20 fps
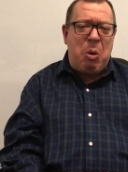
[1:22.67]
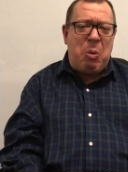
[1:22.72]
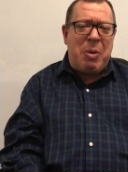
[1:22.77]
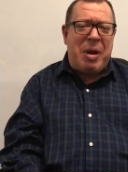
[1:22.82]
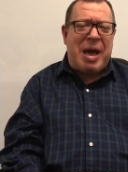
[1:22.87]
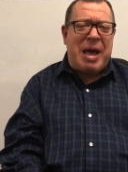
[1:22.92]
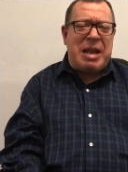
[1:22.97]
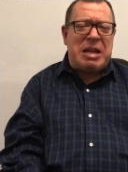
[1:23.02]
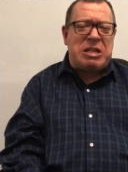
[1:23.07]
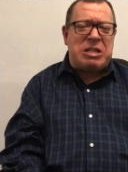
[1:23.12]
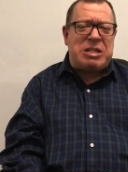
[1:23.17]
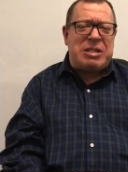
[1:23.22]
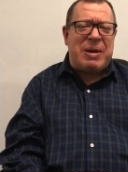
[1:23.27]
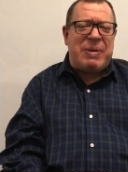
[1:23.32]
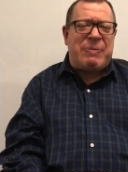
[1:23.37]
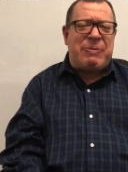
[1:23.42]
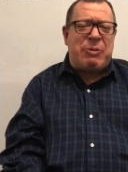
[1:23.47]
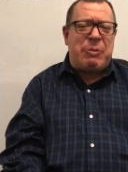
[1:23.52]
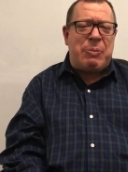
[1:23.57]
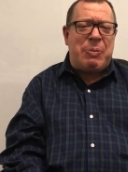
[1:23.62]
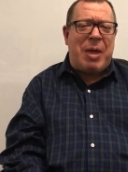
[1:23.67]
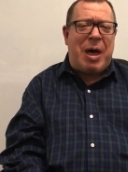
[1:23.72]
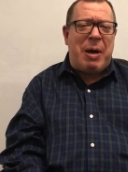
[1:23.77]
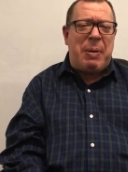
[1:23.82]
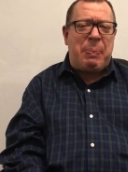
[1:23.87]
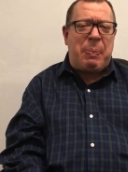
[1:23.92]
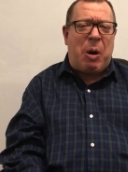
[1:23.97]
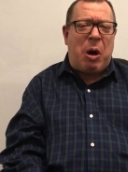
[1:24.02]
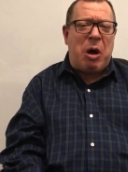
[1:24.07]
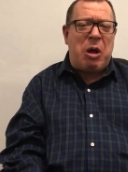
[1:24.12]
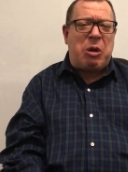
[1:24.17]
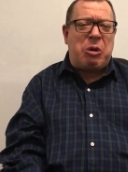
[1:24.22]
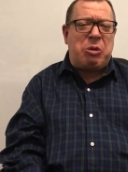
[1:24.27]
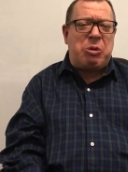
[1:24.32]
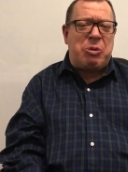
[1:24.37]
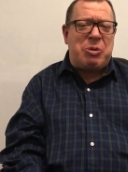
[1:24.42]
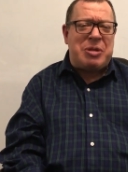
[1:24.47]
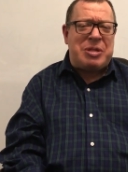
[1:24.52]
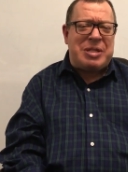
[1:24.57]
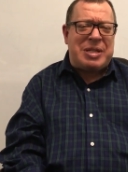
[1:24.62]
We got to shift from that model
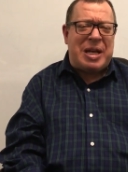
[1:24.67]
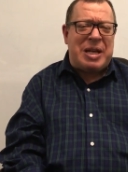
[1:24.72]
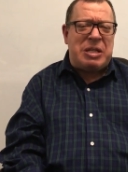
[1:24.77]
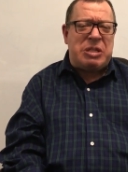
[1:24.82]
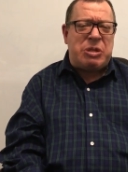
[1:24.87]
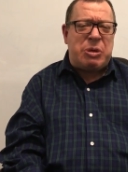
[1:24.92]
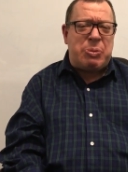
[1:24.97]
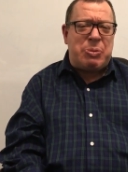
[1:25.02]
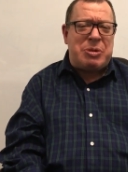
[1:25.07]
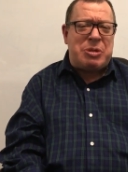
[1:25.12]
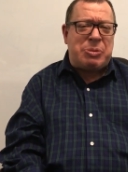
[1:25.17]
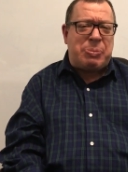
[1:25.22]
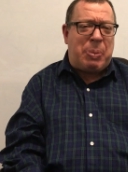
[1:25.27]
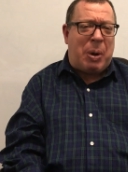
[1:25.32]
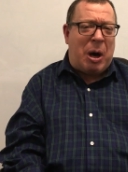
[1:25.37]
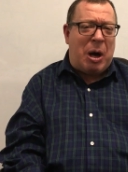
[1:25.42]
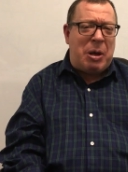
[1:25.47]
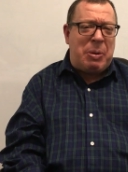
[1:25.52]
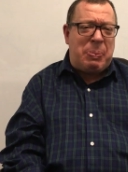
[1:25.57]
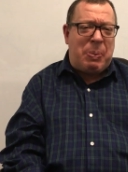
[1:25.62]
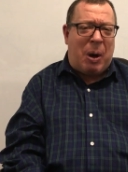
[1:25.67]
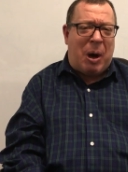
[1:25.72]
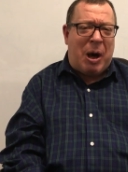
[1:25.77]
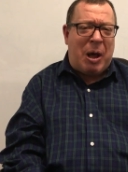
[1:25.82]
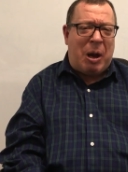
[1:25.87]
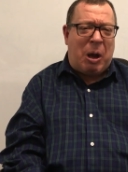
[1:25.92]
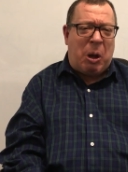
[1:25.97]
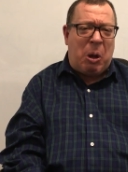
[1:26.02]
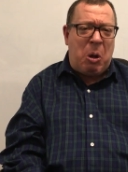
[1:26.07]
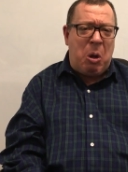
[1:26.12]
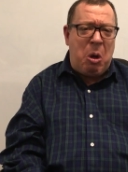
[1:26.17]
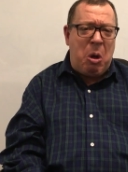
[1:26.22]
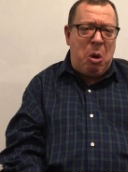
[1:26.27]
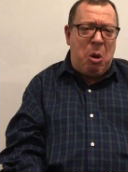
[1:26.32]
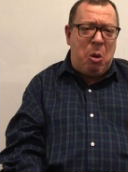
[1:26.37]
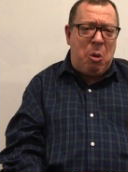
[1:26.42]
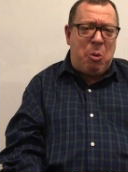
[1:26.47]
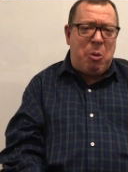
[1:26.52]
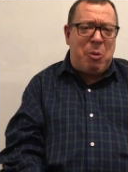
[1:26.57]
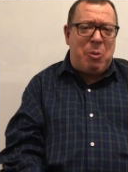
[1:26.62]
to a sense and respond model,
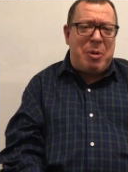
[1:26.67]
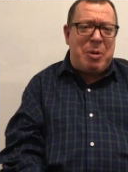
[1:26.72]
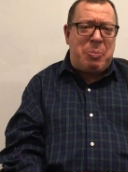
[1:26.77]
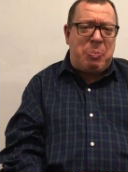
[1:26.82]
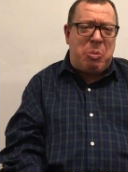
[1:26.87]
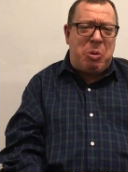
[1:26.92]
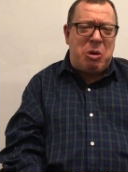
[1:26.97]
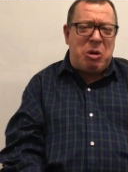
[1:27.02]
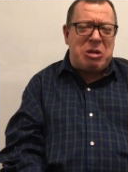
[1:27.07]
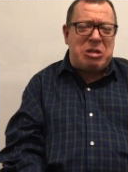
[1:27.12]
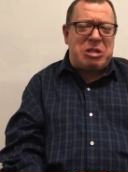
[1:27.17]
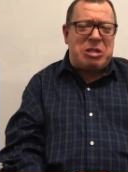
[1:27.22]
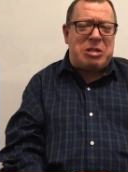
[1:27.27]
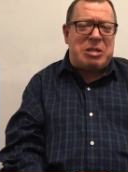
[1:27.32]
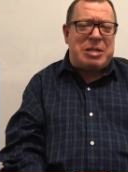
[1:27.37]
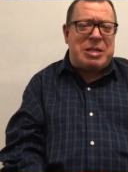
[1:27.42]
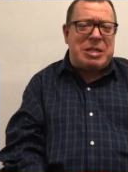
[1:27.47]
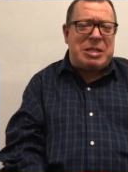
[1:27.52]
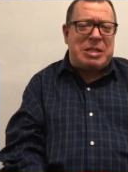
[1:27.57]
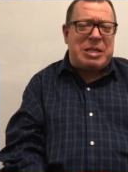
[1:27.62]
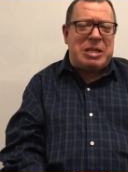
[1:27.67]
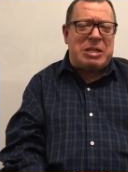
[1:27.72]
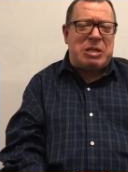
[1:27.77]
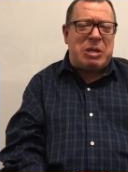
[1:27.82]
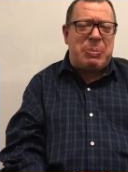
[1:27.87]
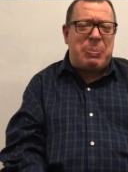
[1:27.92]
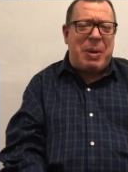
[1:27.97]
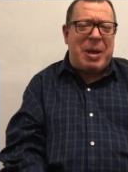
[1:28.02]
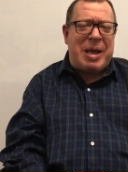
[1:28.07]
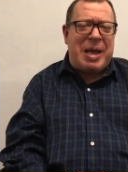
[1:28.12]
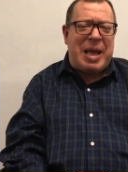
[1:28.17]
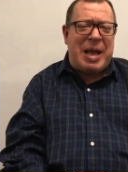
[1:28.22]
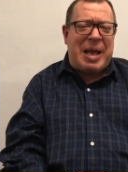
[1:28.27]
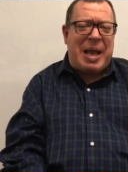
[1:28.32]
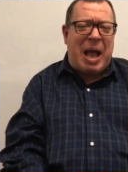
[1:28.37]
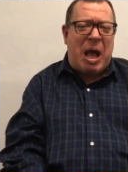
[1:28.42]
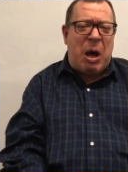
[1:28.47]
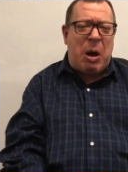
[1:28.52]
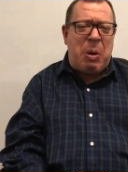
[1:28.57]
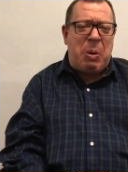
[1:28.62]
where we push decision making
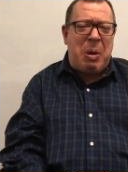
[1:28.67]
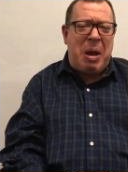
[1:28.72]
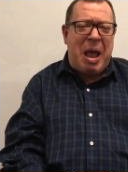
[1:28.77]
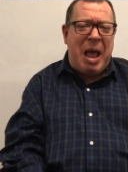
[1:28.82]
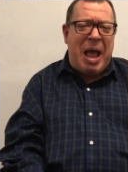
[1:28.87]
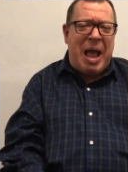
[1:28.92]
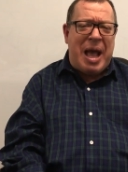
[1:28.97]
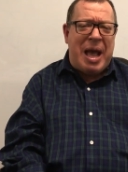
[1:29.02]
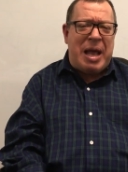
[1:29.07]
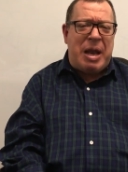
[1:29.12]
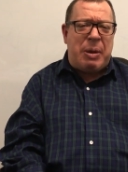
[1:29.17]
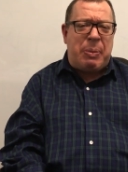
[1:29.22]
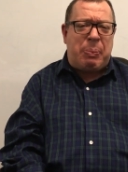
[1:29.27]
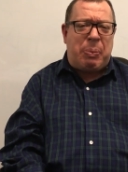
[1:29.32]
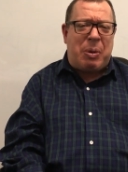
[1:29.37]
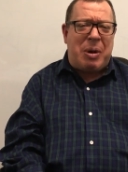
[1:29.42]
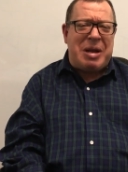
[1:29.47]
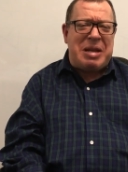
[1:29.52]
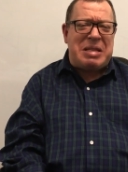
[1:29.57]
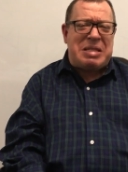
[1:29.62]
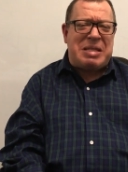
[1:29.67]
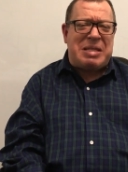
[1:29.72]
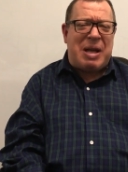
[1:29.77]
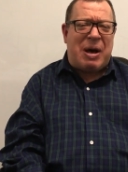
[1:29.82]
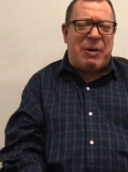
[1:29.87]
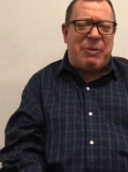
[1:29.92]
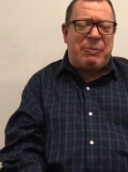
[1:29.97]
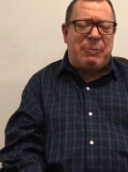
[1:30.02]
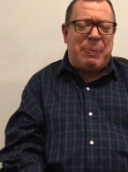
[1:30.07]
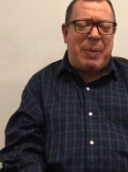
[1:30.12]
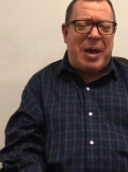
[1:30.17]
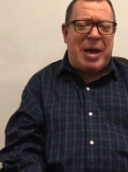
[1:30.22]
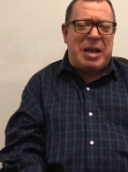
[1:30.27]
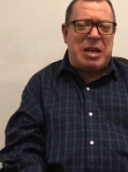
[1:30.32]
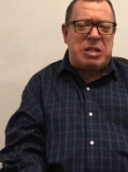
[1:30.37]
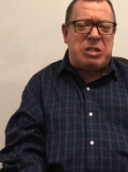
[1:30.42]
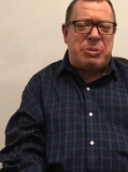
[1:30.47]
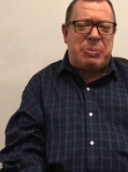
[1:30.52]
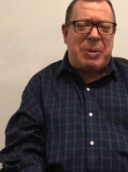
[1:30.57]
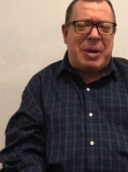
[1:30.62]
down and embrace
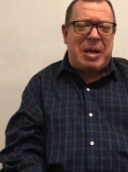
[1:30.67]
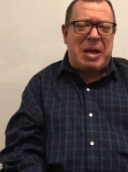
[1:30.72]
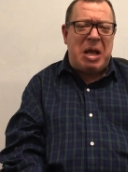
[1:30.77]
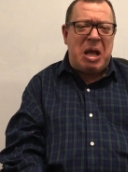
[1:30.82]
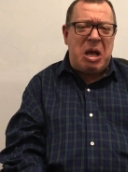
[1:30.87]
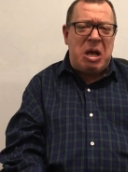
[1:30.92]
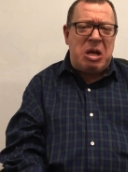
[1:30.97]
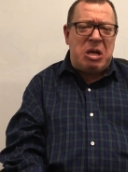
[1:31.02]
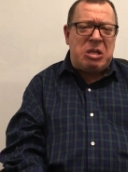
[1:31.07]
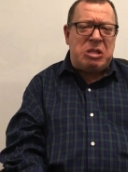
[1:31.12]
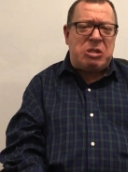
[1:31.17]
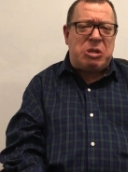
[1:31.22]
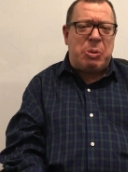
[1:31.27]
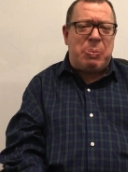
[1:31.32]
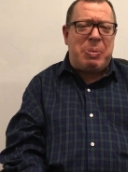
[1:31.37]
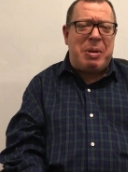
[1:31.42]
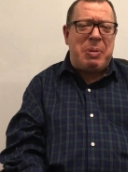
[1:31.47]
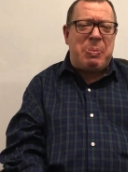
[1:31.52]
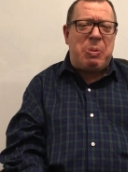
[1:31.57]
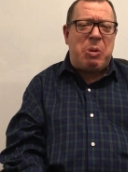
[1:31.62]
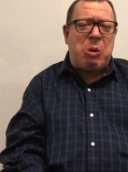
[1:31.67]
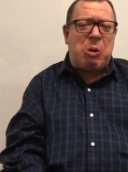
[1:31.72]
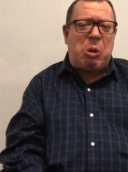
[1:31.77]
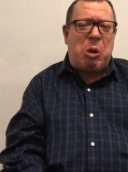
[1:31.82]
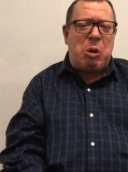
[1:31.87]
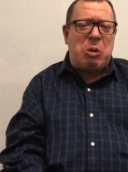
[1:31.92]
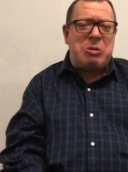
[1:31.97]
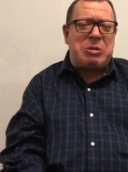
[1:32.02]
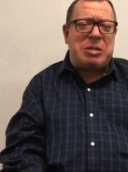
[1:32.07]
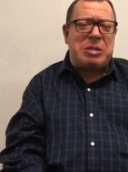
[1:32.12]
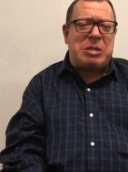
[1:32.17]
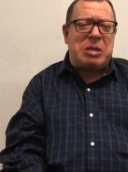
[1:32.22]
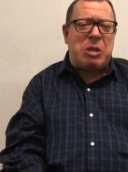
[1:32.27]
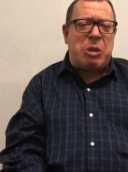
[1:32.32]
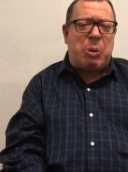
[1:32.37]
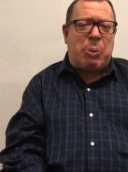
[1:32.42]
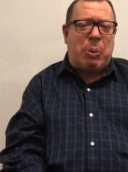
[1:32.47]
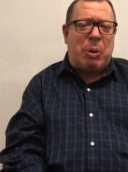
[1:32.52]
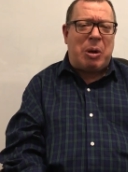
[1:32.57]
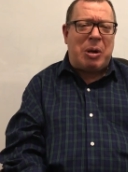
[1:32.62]
self-management so people close to
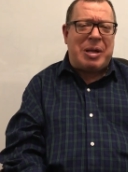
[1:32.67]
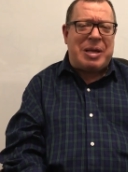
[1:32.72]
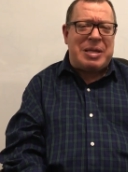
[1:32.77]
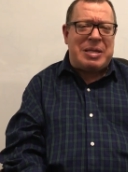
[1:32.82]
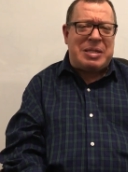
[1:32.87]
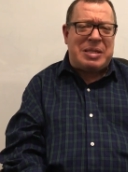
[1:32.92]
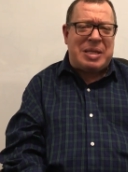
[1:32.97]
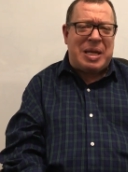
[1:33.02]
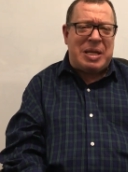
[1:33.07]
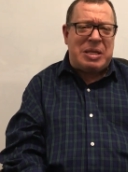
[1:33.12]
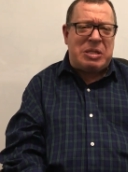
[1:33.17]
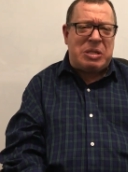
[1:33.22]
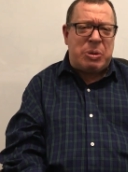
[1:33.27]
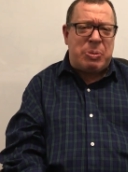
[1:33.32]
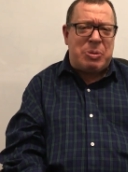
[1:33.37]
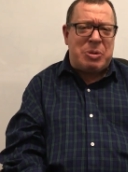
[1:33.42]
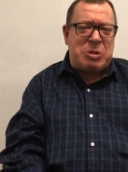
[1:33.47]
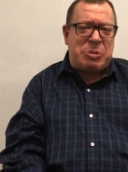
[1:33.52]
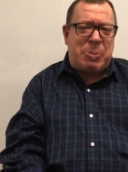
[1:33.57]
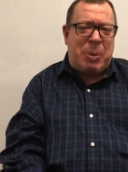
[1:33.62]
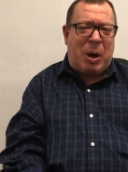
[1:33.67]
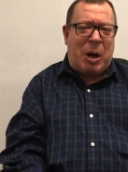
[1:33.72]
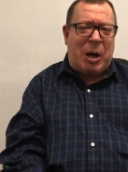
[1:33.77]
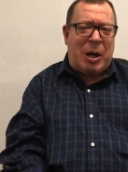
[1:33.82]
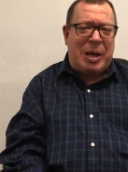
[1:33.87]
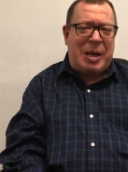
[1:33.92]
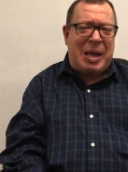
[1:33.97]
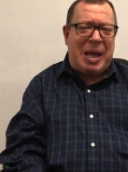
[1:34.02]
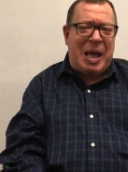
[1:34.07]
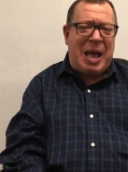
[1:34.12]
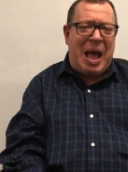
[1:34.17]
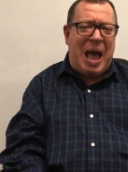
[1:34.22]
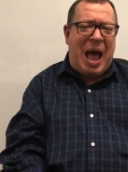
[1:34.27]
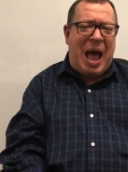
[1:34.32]
the work can sense and respond.